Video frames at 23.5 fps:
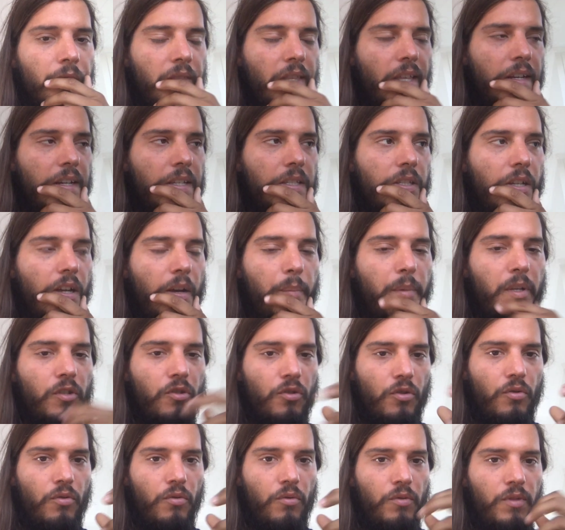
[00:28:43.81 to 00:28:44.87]
that is coming
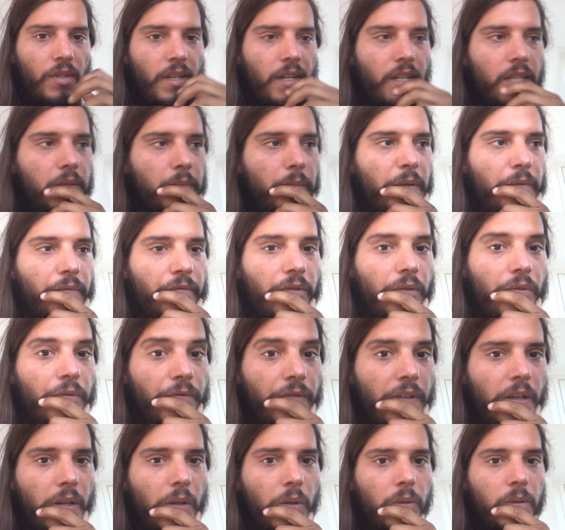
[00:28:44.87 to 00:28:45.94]
true, that is being
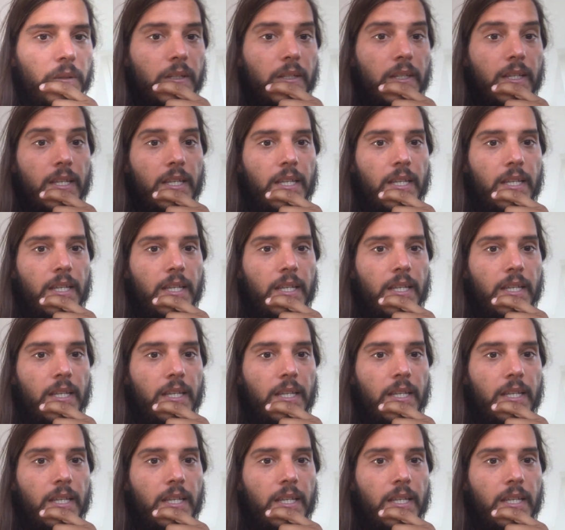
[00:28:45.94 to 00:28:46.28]
fulfilled,